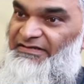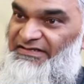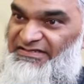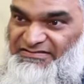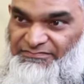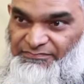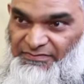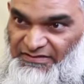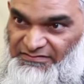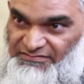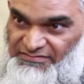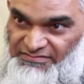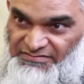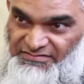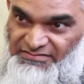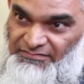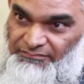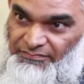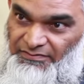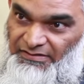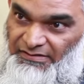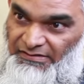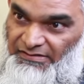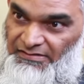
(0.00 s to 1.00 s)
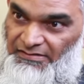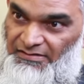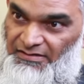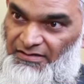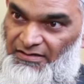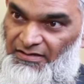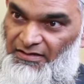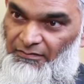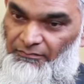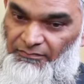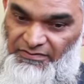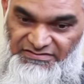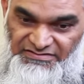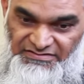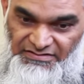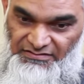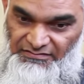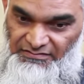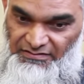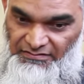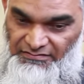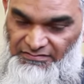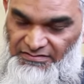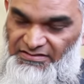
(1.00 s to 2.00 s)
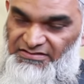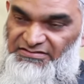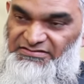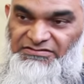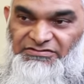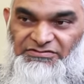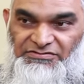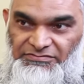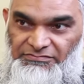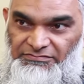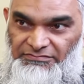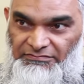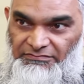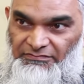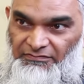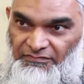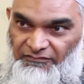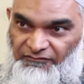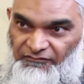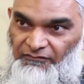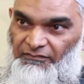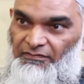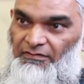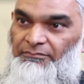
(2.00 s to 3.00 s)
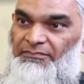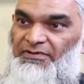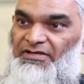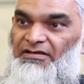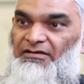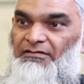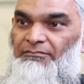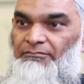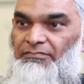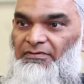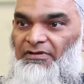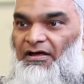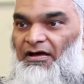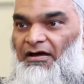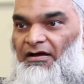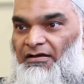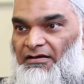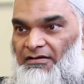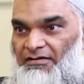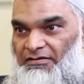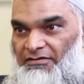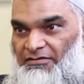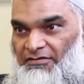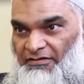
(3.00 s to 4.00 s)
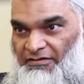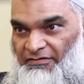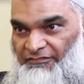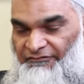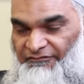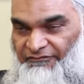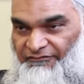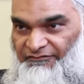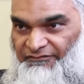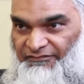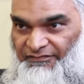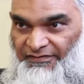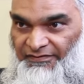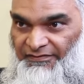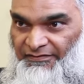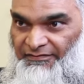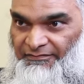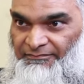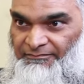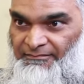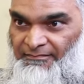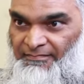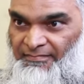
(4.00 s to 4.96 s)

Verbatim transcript: expect it to be, we see that these two form a block of, uh,